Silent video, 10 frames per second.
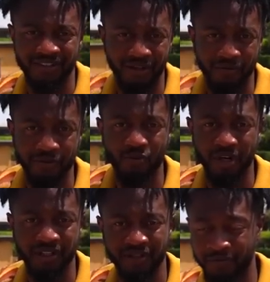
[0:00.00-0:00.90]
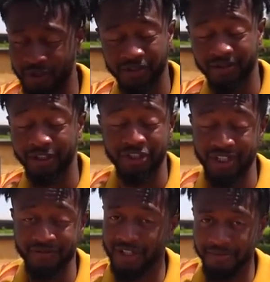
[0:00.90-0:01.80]
So if you want to want
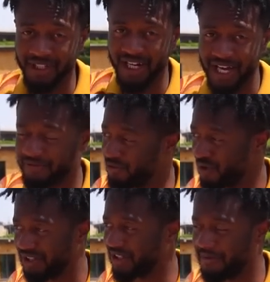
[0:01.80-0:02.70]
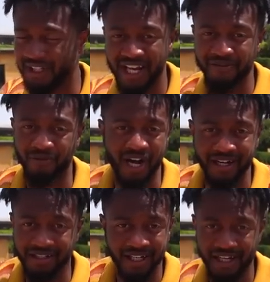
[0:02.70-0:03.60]
achieve something in life, you want something in life,
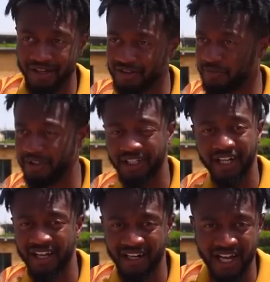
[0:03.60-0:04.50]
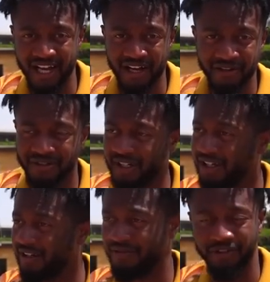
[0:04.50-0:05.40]
write it down, speak it out loud,
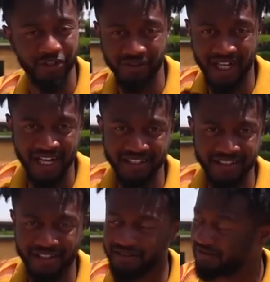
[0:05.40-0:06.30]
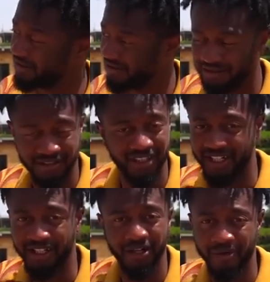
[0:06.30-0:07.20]
visualize it, and
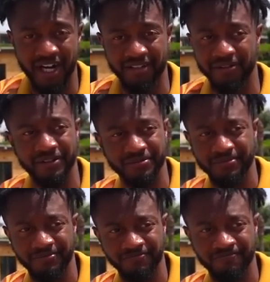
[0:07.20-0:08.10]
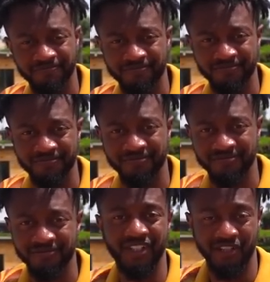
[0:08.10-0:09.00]
then go after
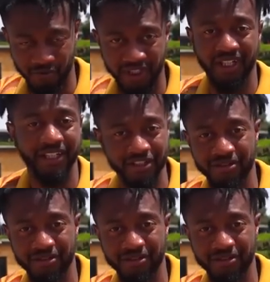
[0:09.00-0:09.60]
it. Because we in